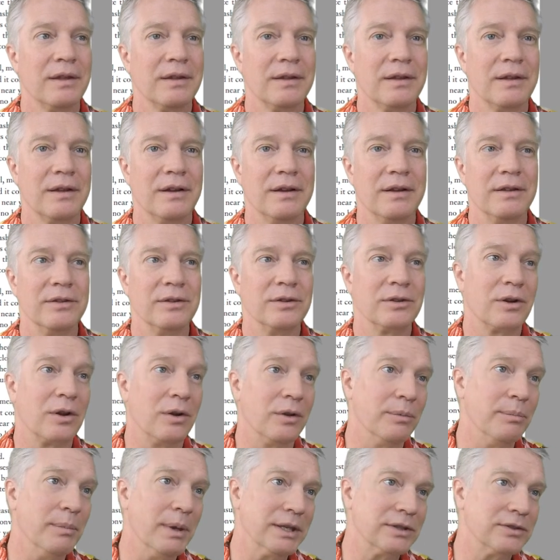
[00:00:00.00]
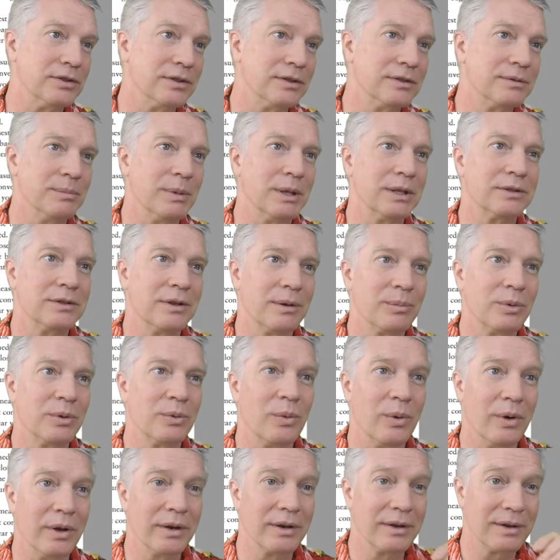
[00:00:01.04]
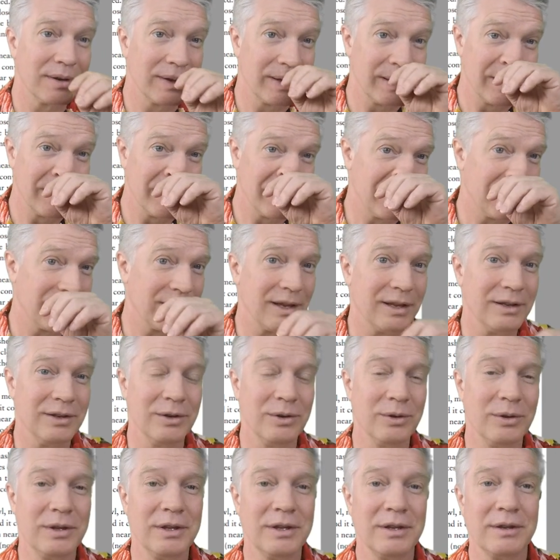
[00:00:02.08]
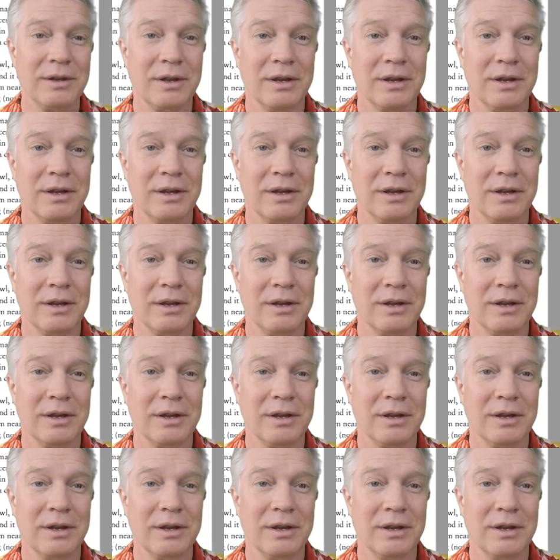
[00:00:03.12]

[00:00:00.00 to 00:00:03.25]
They're called messes, mess number 1. And you do